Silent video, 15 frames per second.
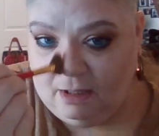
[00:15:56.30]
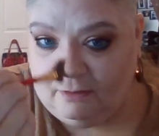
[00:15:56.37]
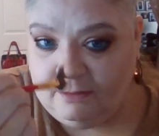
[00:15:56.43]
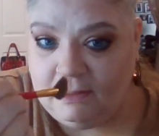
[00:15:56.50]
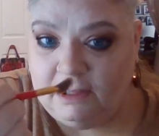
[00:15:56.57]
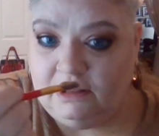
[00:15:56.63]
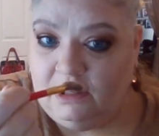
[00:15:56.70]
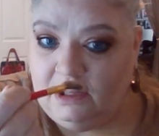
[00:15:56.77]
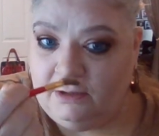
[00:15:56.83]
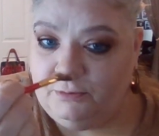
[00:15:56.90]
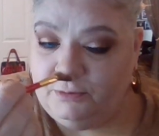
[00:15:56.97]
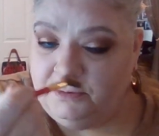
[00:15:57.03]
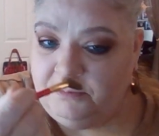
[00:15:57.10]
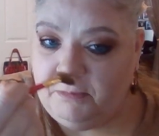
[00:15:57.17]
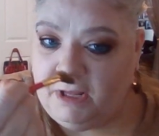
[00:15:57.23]
And that
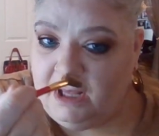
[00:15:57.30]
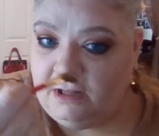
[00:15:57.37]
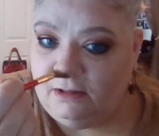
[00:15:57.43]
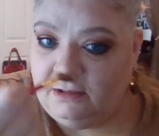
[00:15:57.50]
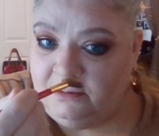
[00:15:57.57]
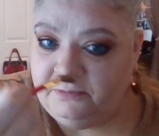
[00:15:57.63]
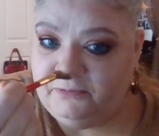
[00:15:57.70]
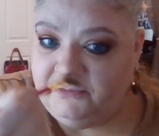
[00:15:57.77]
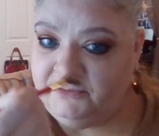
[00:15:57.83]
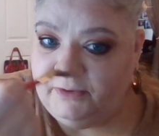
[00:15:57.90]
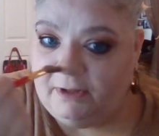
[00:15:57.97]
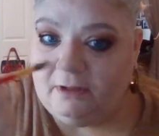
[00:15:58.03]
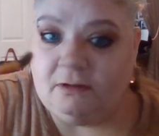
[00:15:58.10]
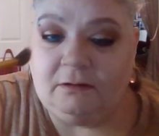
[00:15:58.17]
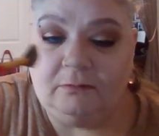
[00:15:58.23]
liquid matte
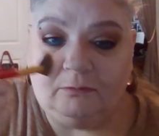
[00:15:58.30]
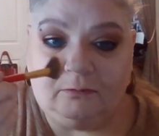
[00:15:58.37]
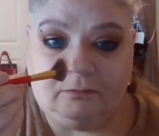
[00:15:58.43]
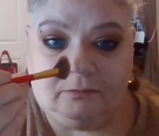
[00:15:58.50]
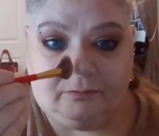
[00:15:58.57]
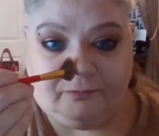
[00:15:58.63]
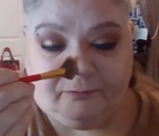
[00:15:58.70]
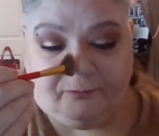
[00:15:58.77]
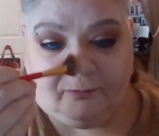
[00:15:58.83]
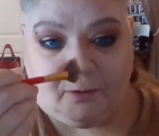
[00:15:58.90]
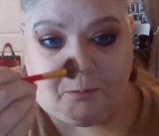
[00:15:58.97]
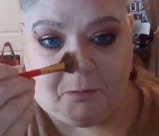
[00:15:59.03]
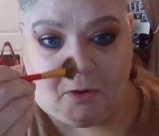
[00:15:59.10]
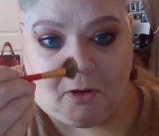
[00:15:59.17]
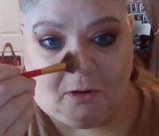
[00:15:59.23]
lipstick
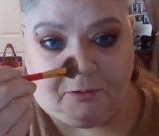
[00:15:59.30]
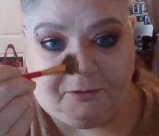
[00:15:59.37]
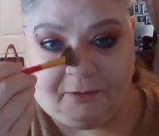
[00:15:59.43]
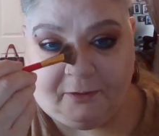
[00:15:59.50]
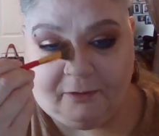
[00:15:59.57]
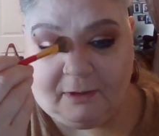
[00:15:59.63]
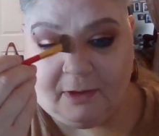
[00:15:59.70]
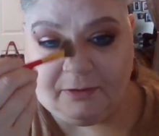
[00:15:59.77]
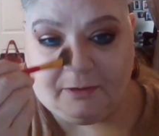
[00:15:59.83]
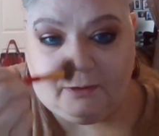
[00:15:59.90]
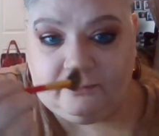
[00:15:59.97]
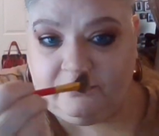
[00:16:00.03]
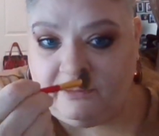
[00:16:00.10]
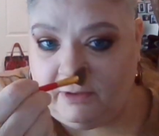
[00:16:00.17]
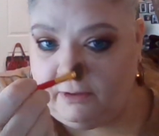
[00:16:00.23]
from Ulta that
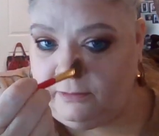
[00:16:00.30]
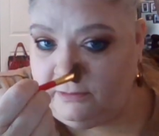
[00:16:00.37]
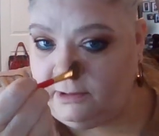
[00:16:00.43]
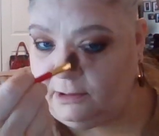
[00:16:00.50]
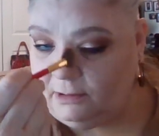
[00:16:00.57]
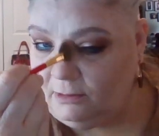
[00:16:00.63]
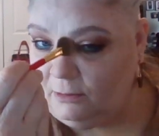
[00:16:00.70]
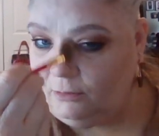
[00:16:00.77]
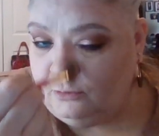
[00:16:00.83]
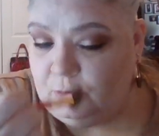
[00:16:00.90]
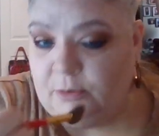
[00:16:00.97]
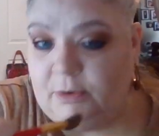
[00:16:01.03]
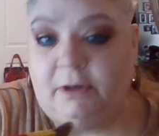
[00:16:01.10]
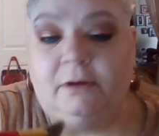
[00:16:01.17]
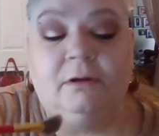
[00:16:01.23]
they sent, that little
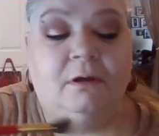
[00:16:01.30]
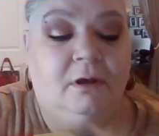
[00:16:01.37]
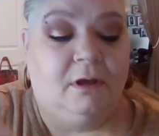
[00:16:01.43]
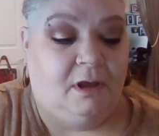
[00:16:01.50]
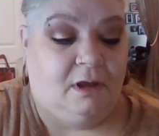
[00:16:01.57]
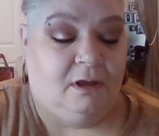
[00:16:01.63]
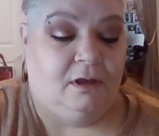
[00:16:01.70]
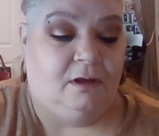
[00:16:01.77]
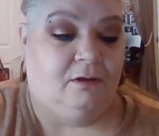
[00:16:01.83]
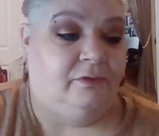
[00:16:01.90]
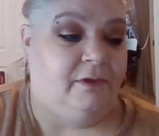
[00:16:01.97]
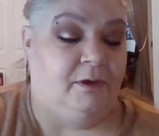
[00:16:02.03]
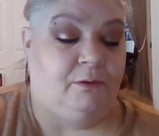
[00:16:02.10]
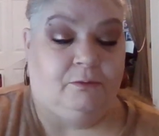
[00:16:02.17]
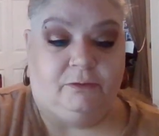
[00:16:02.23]
one
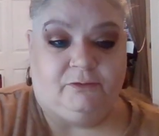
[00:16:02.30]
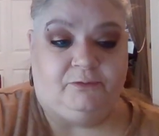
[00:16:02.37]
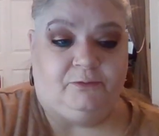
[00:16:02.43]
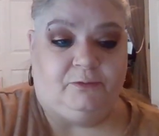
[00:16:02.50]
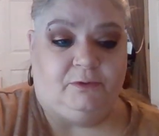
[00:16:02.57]
that was